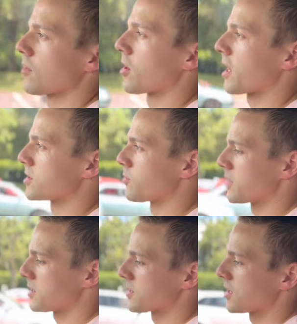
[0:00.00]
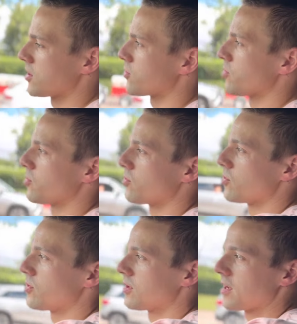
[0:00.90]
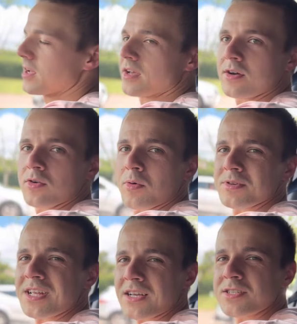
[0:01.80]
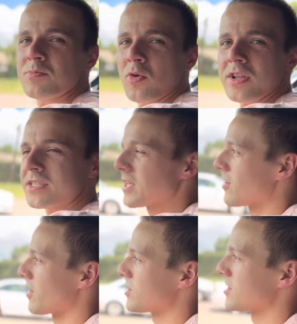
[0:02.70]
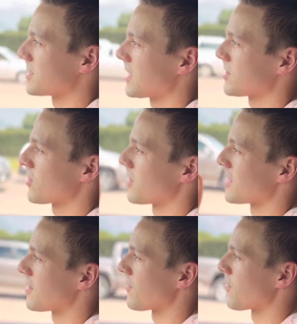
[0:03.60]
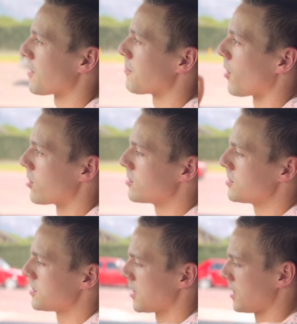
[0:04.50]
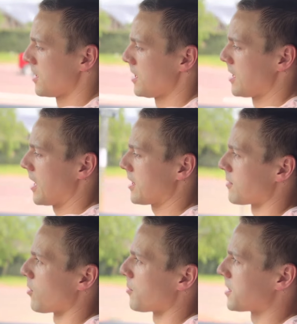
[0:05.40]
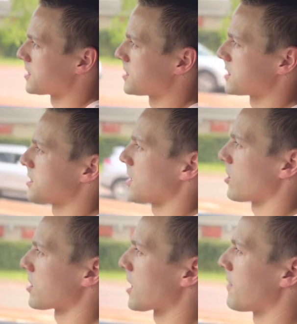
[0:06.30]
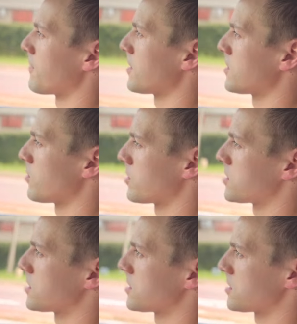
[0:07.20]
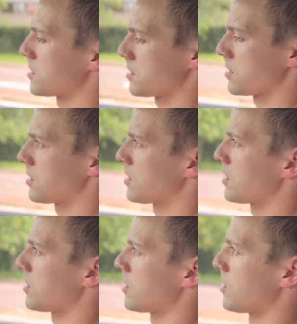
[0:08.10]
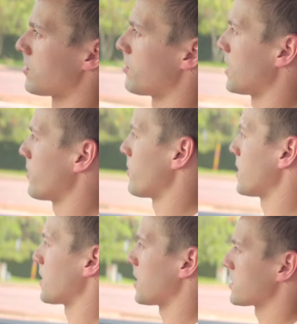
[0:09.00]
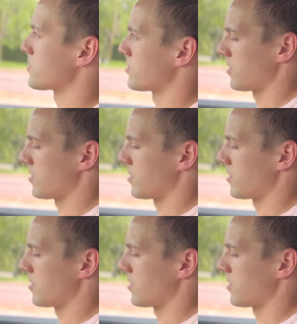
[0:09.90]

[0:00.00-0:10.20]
Okay, so we're just gonna do almost like a small acceleration test on the different modes. At the moment it's just sitting on comfort, which is really nice.